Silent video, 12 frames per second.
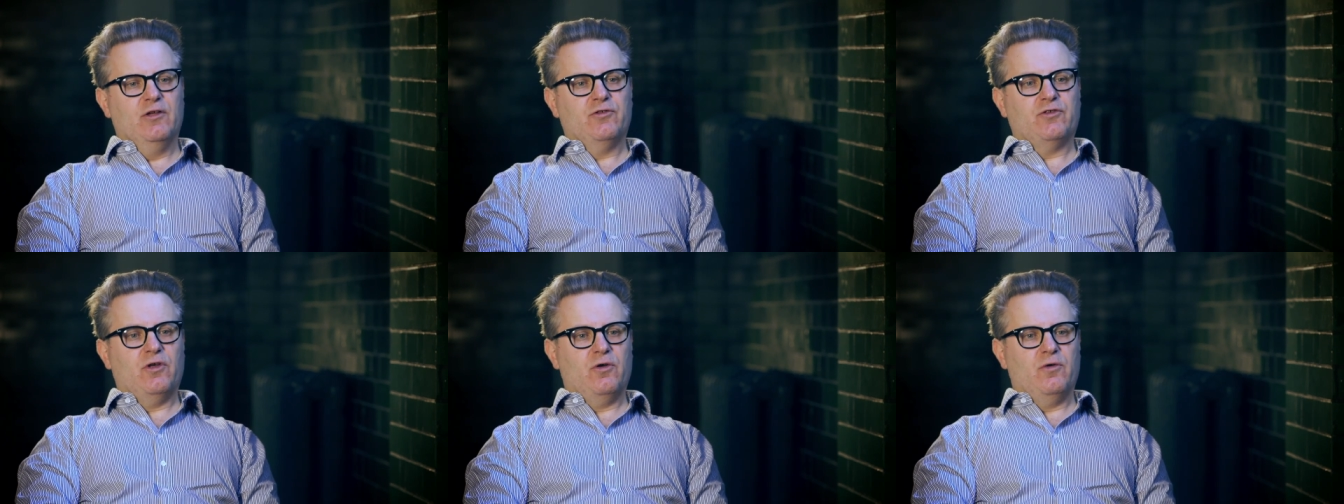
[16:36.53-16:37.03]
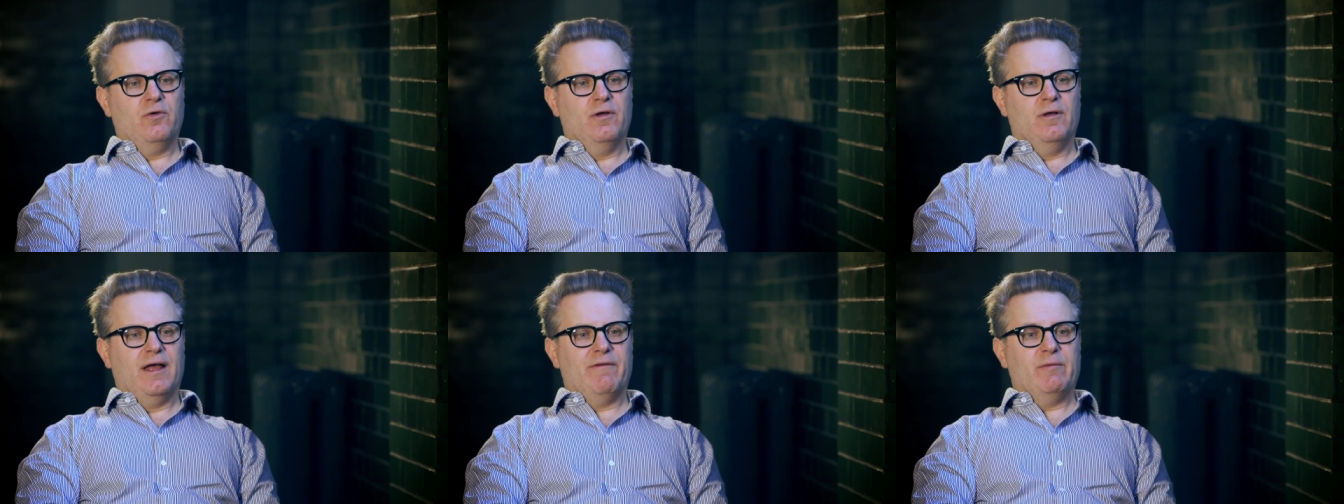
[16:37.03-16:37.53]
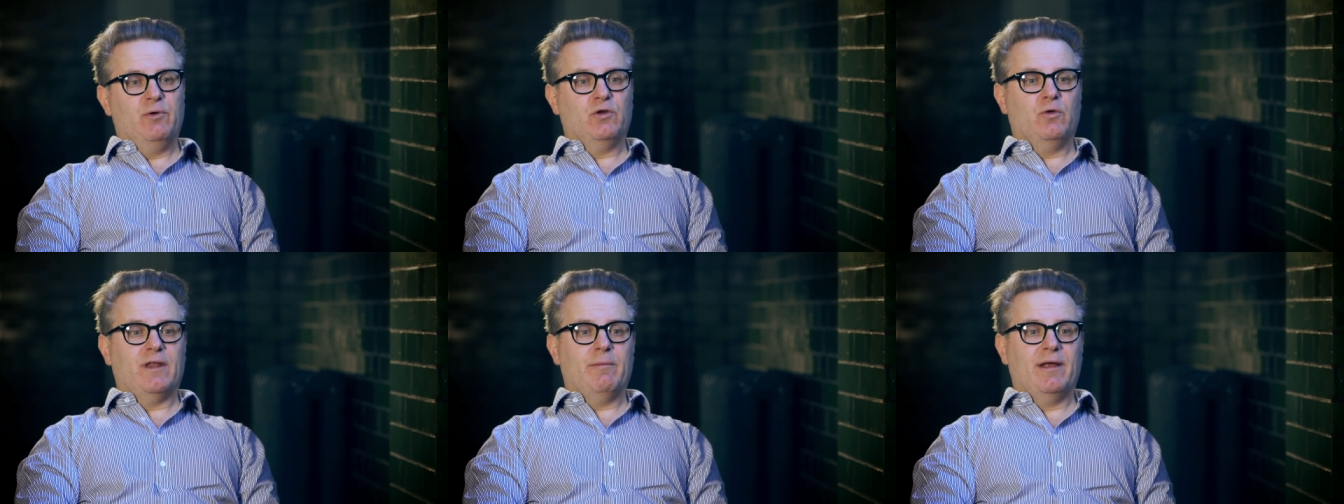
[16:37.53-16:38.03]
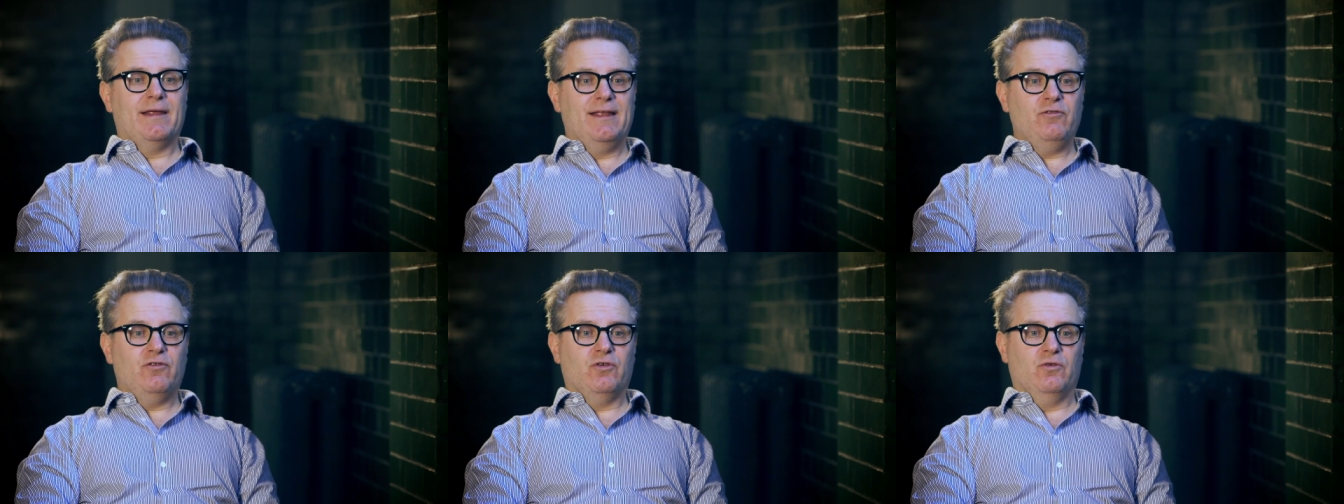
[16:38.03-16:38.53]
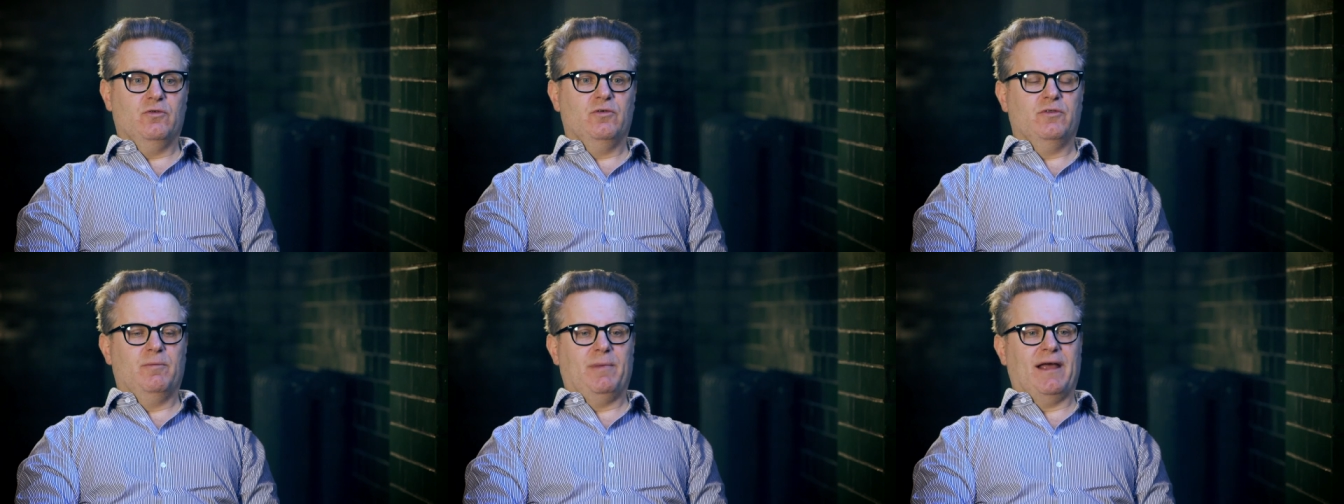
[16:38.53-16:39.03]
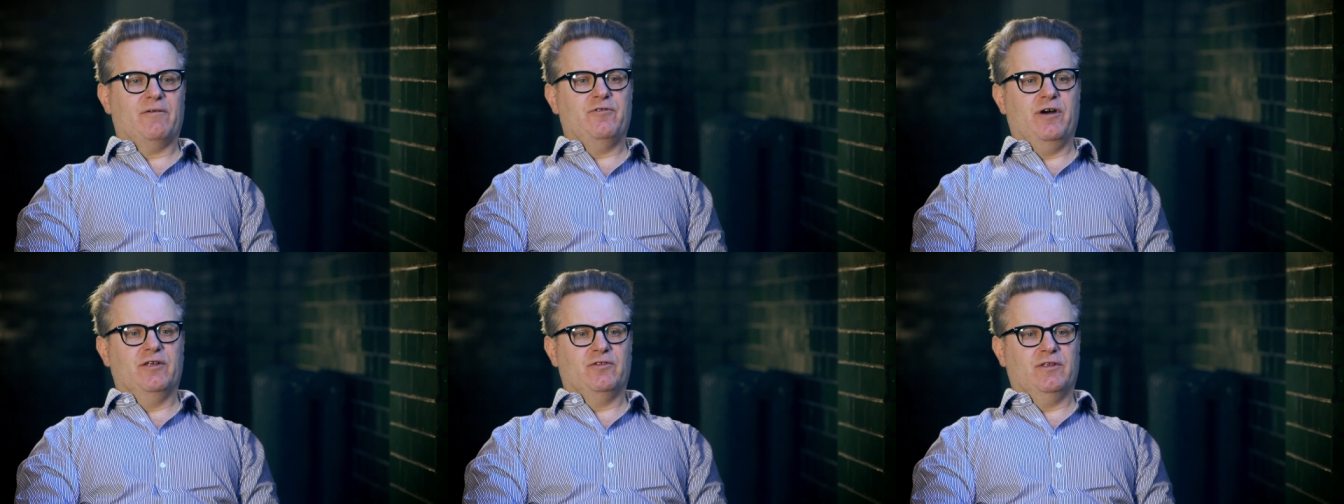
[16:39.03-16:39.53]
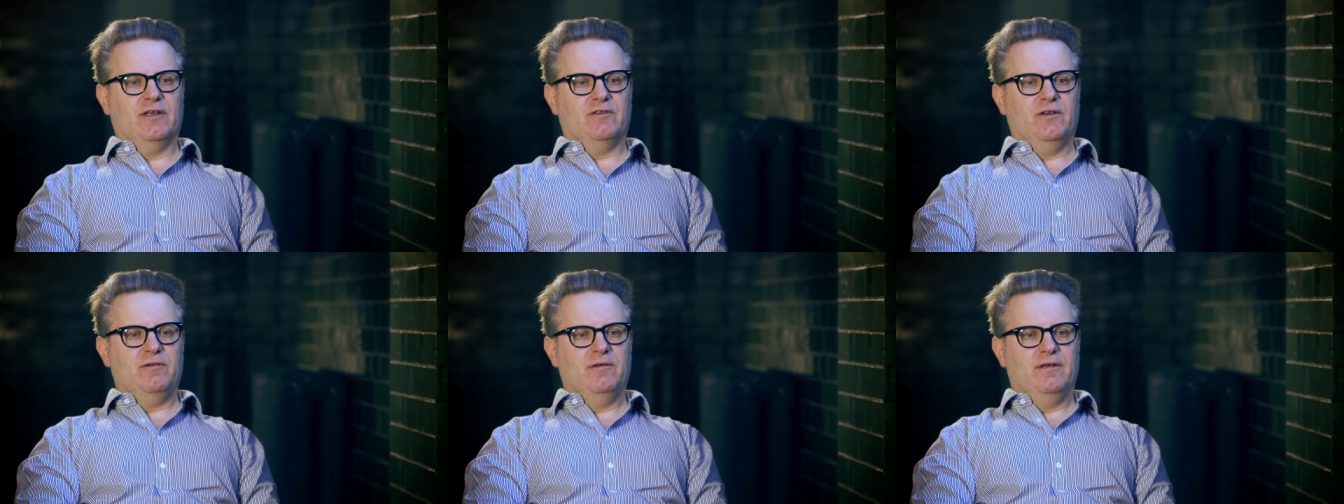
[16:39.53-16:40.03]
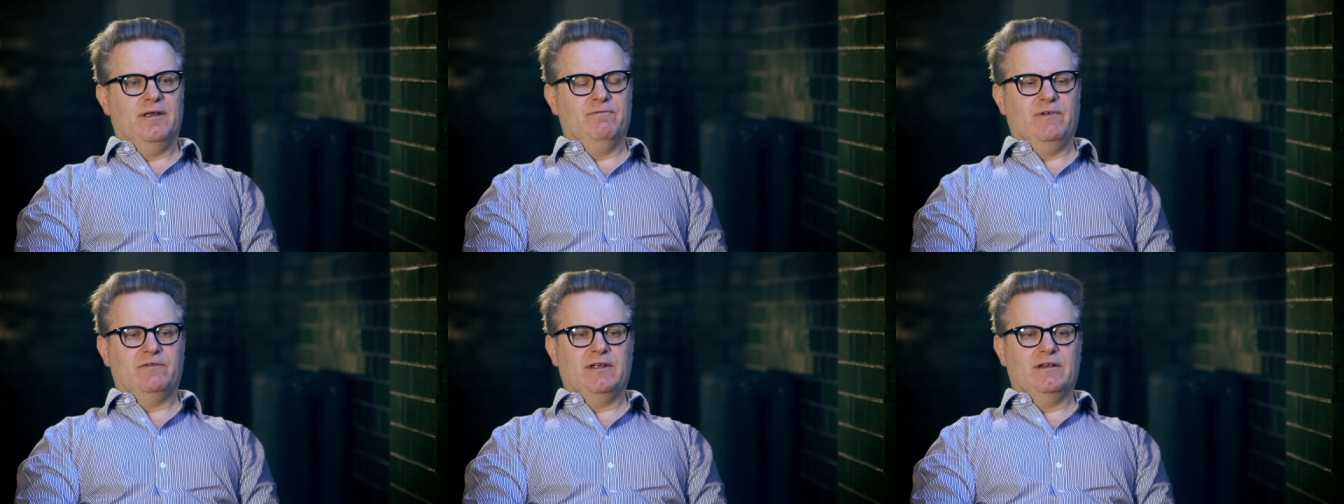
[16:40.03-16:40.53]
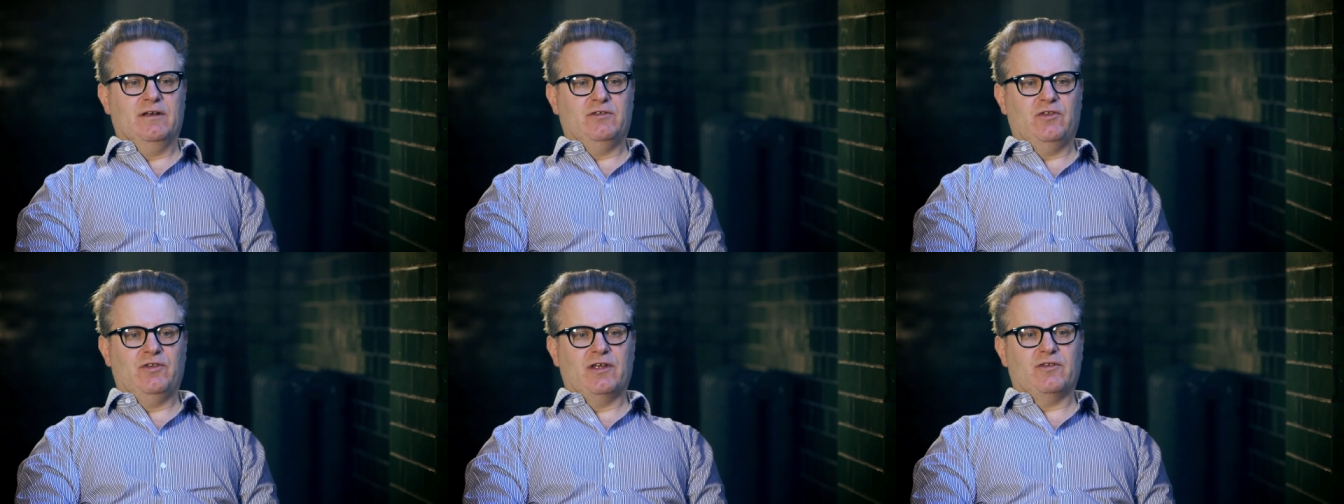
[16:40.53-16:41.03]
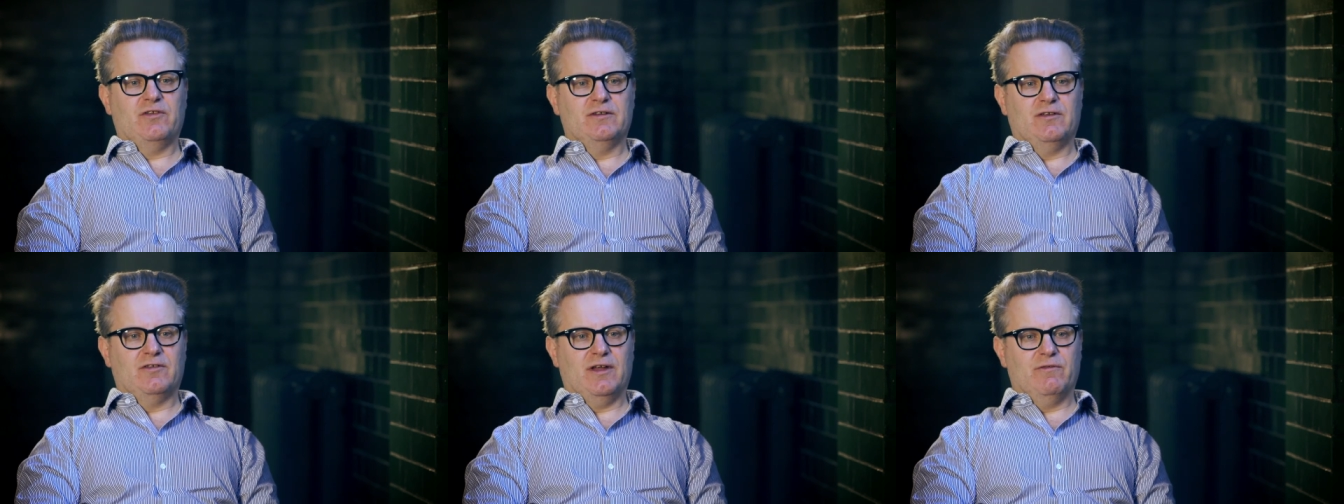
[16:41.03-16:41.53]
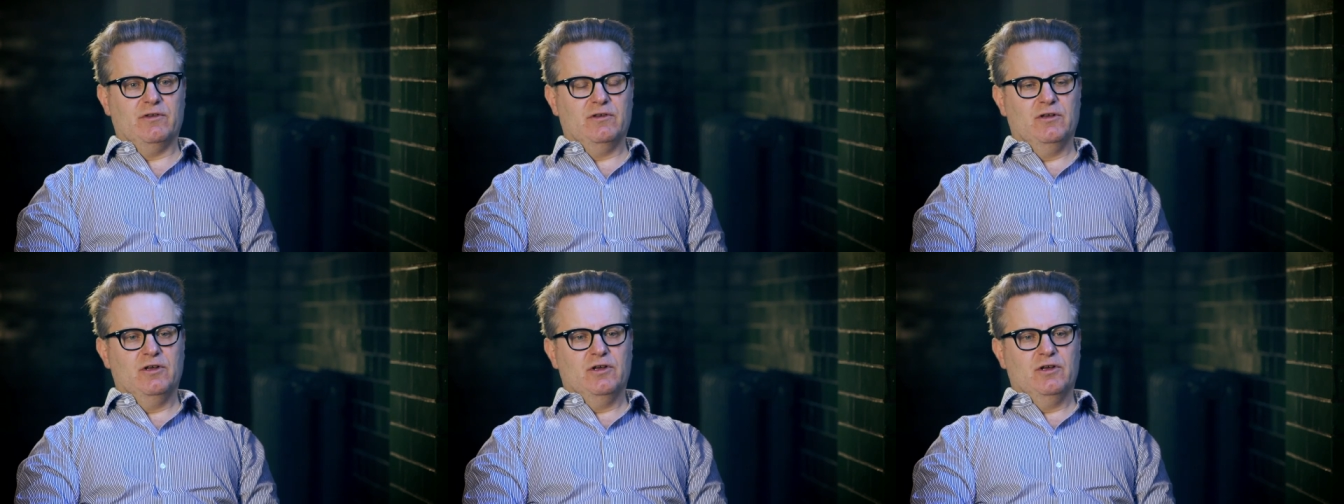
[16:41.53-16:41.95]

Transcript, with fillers: So, having put all their money into the Blackfriars Theatre in 1596-97,